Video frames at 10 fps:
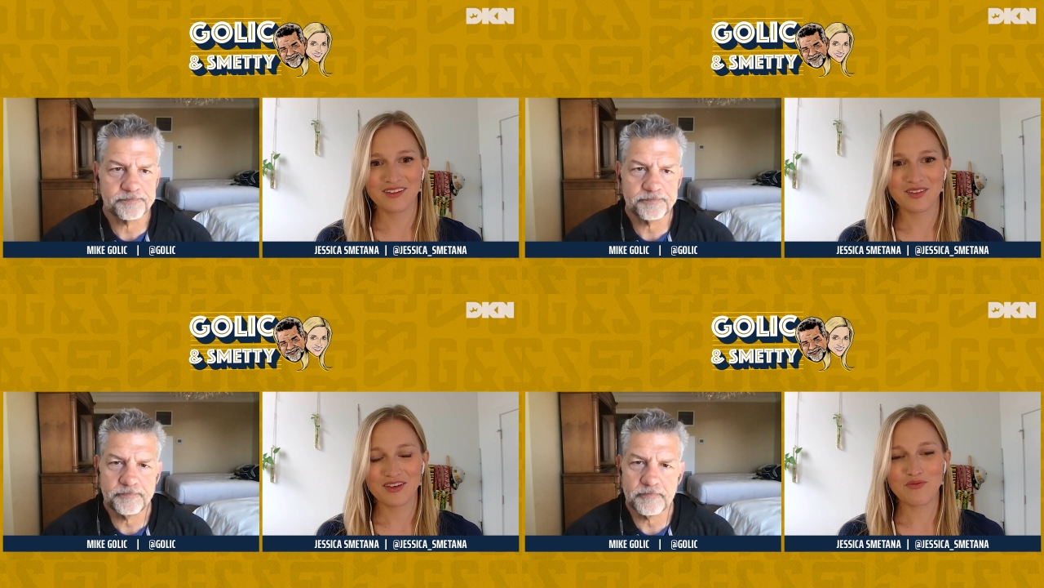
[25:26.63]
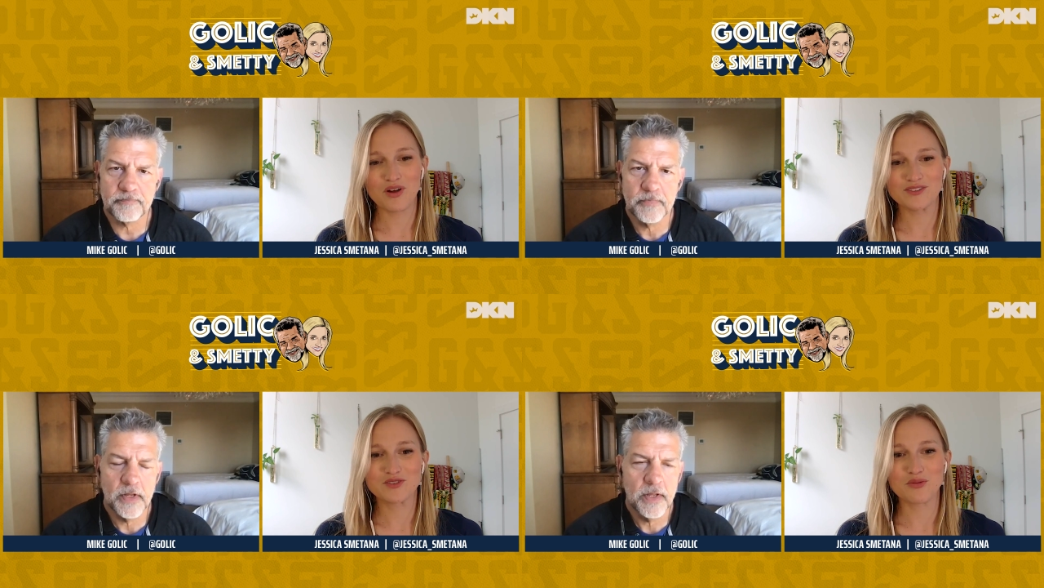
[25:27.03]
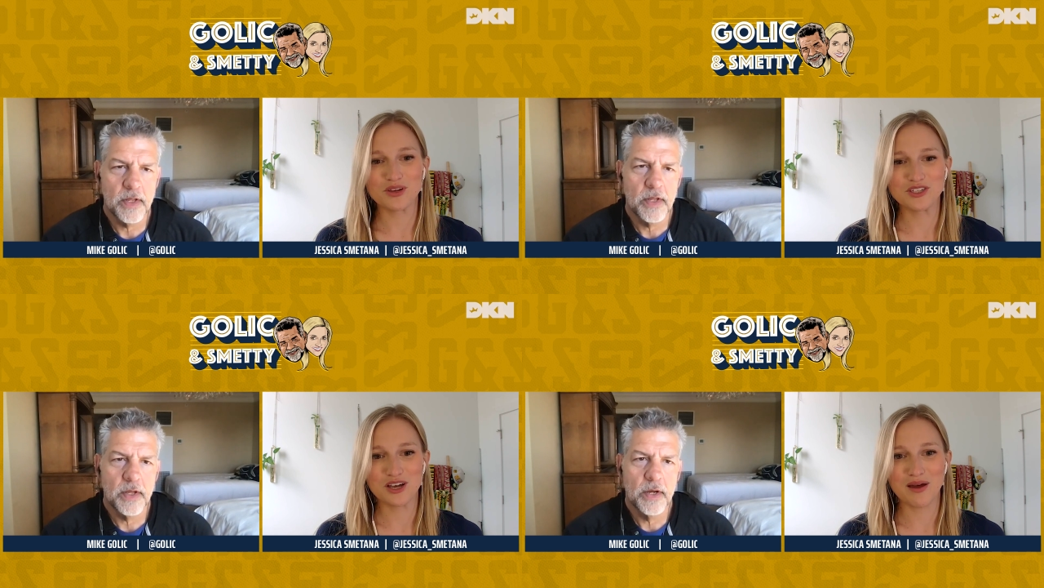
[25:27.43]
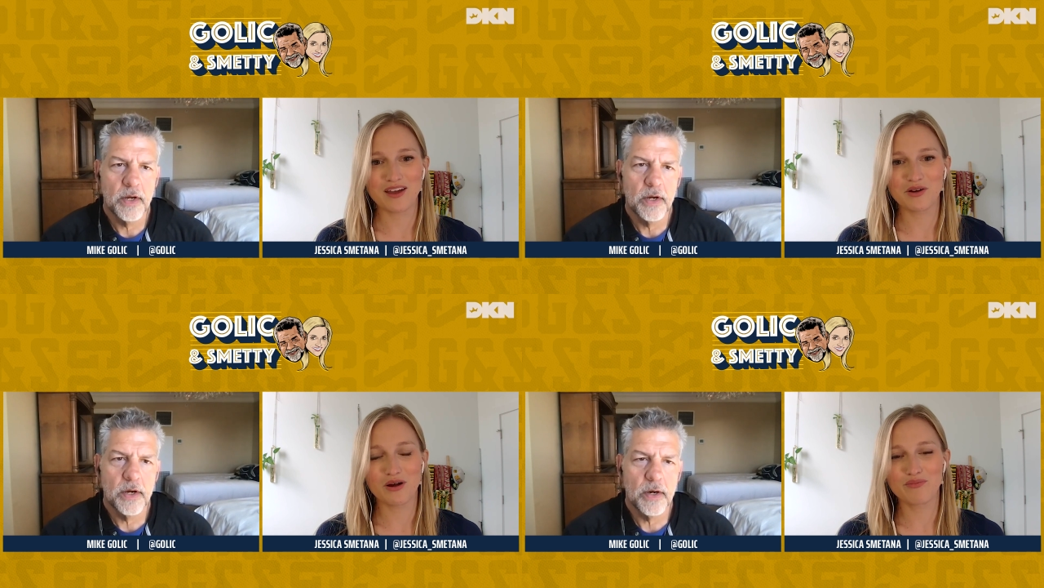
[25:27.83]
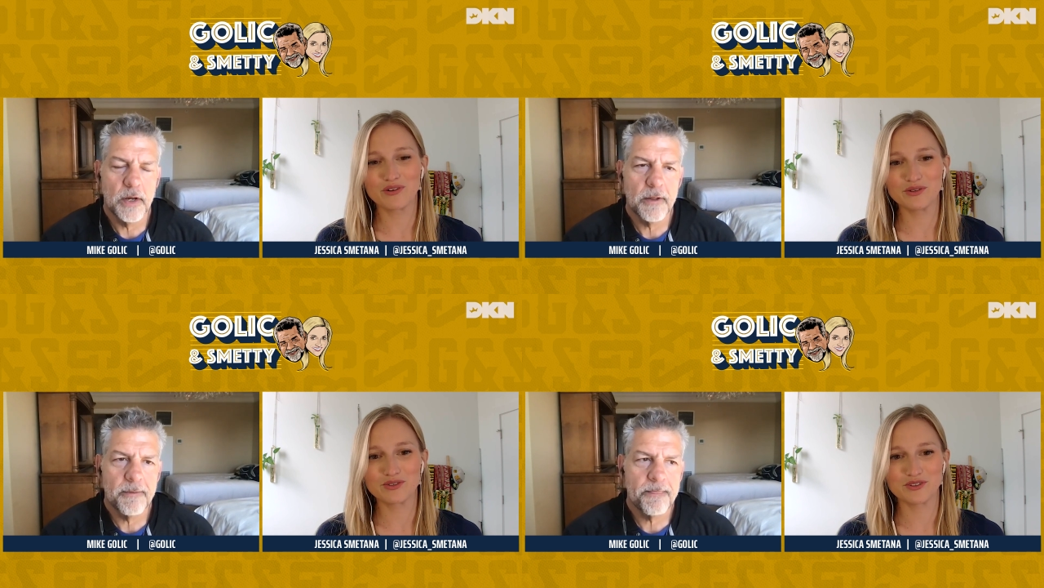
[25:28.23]
Speaker 1: they've won so many champ. I know our
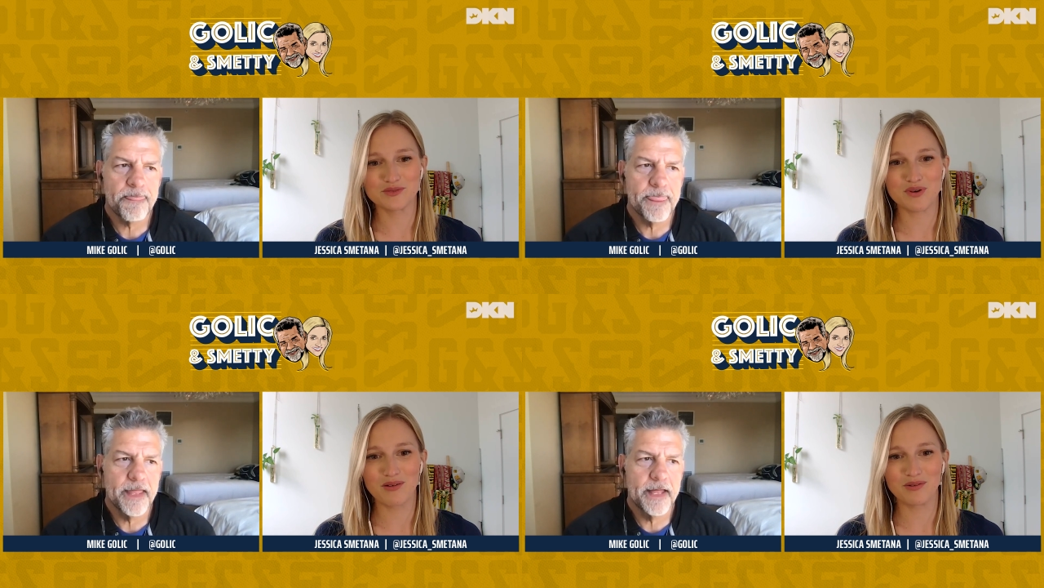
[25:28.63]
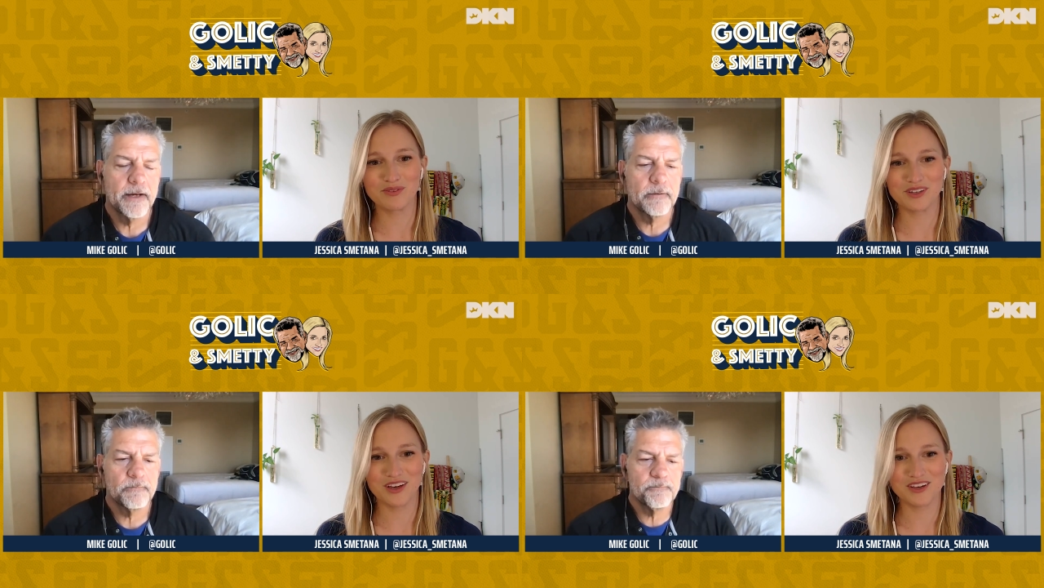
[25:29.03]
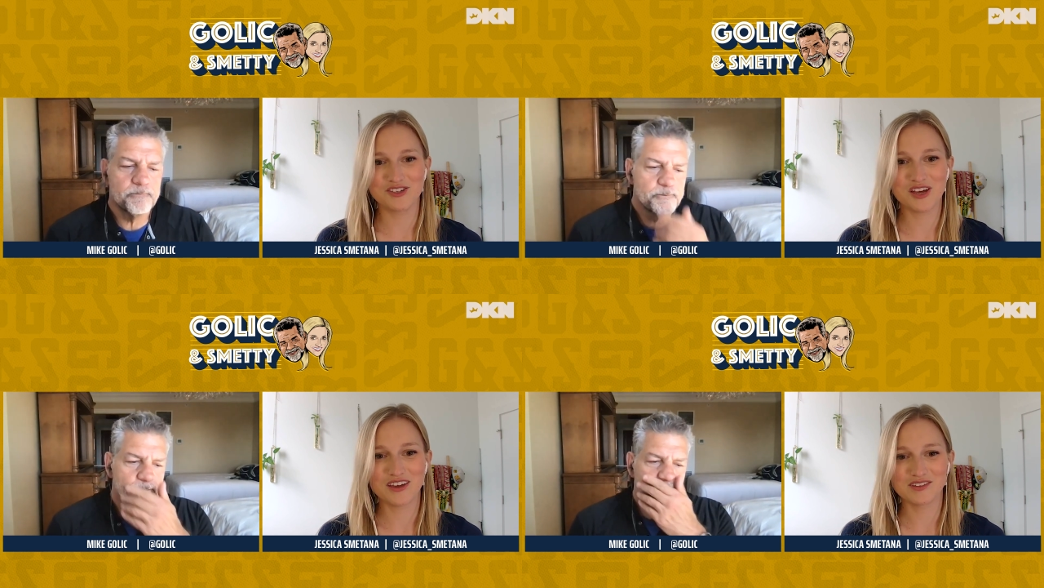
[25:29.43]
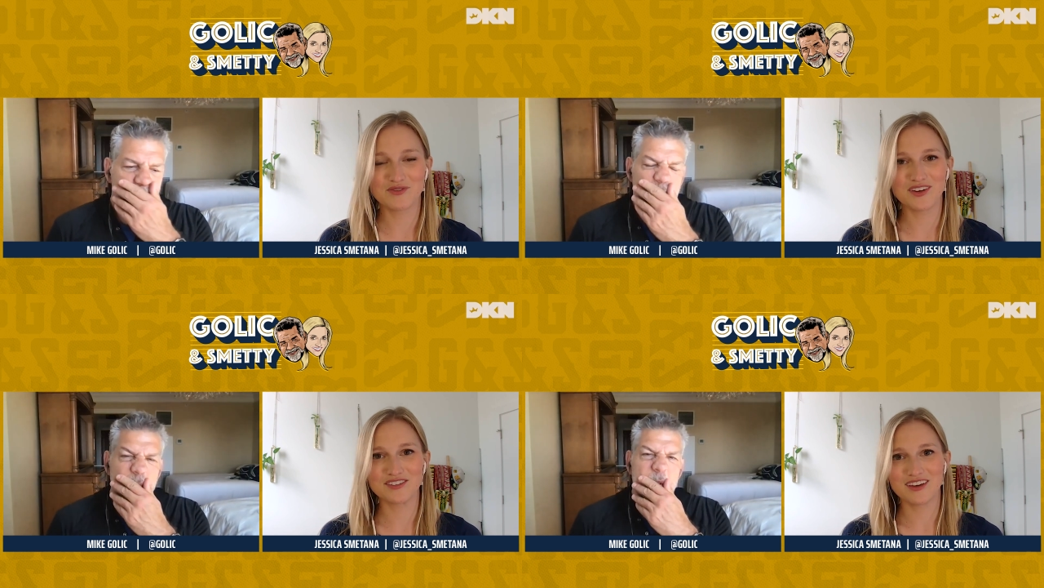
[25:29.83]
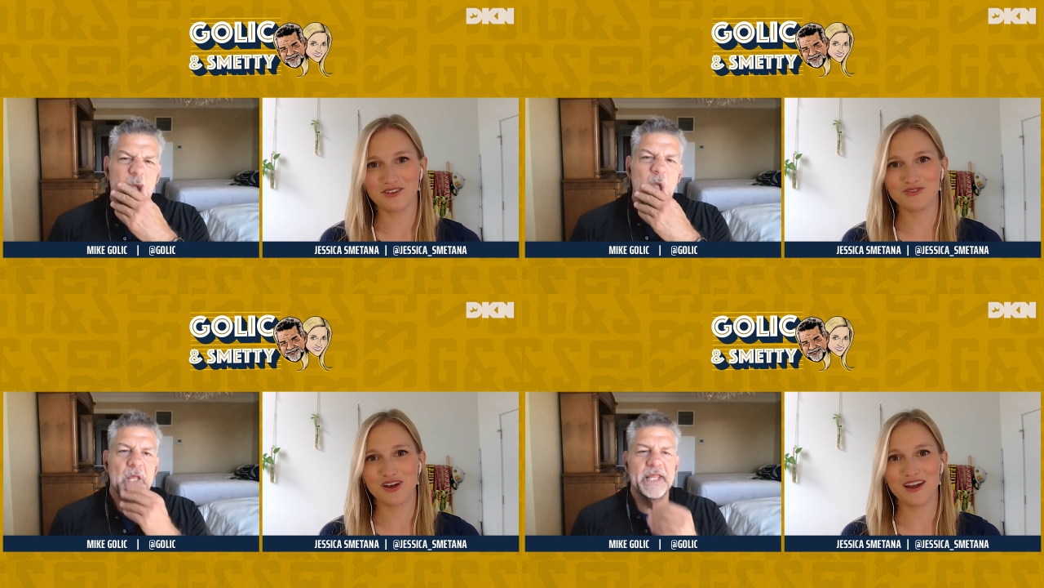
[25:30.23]
producer is probably like shaking his fists at
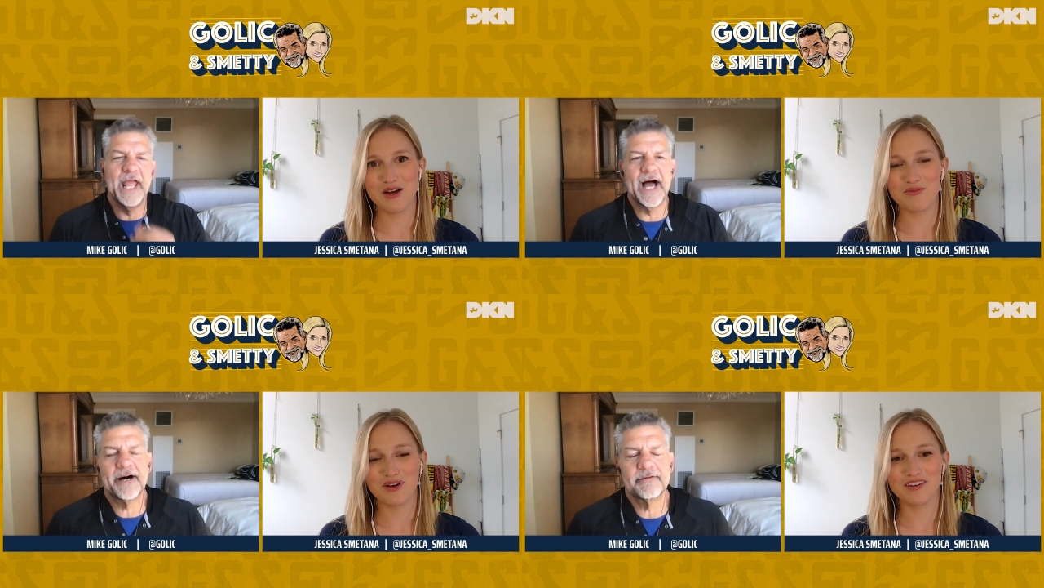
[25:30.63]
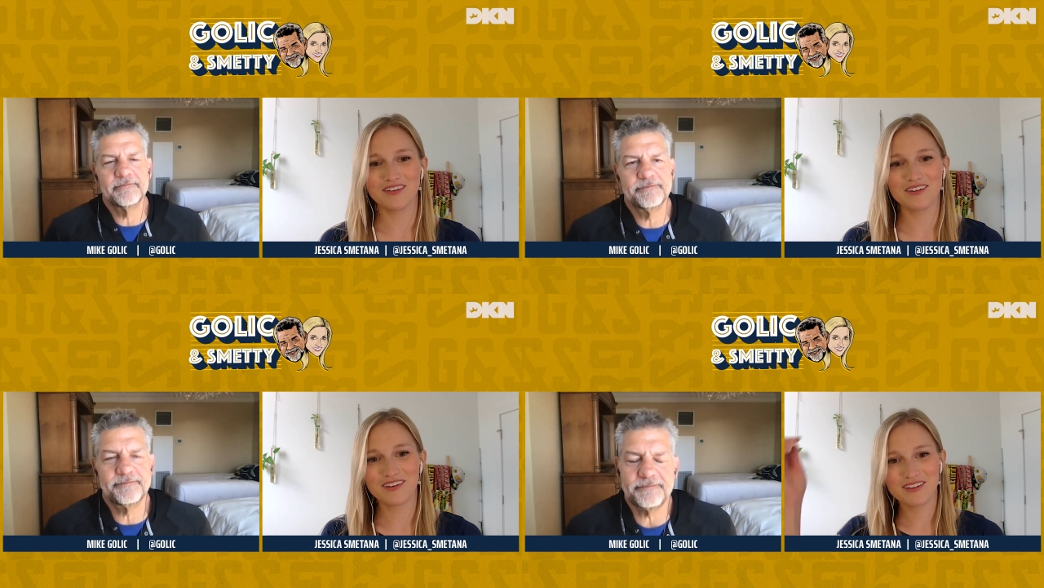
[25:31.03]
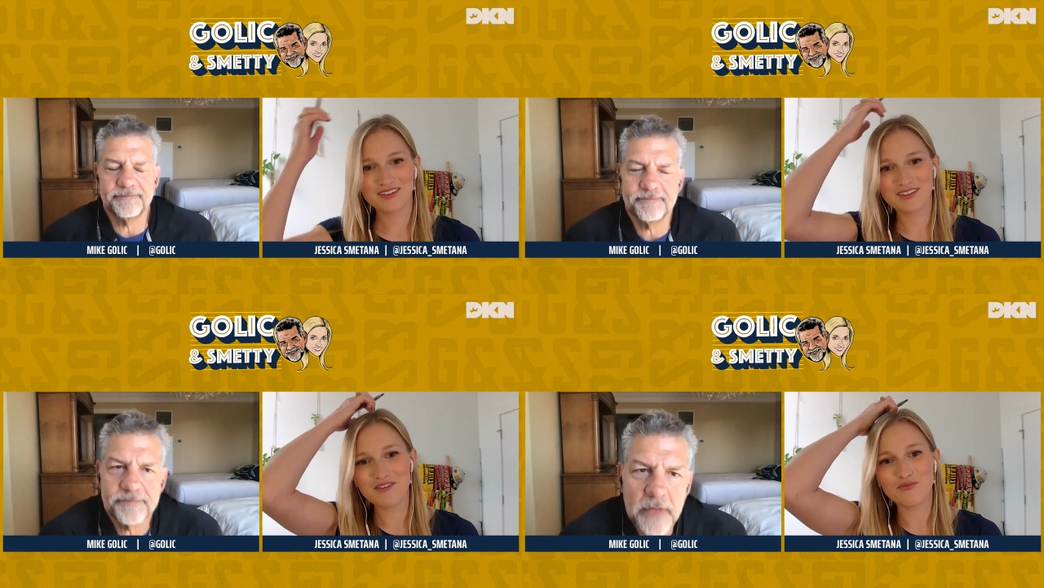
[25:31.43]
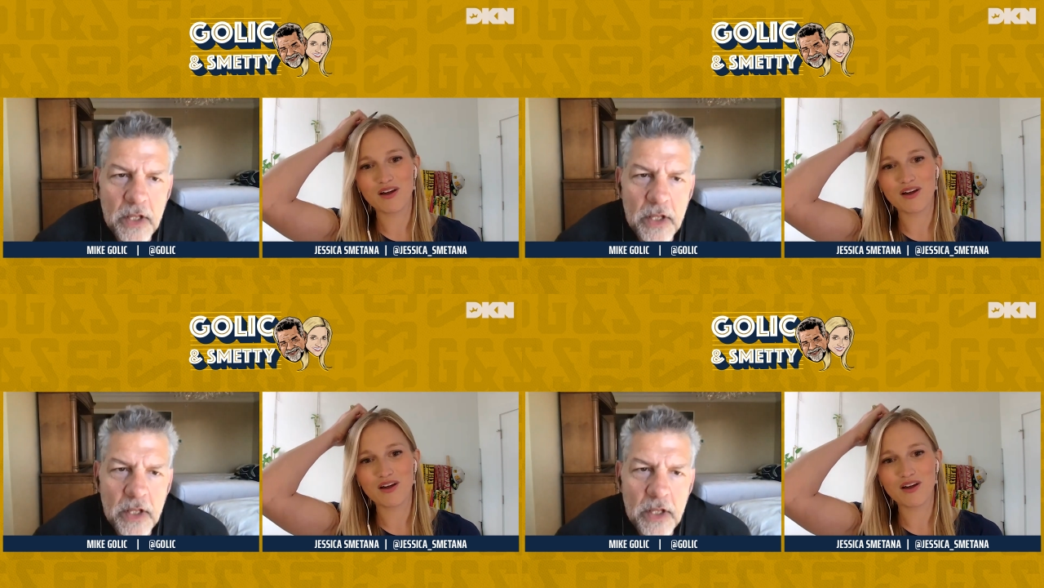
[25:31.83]
us right now, yeah. but they've.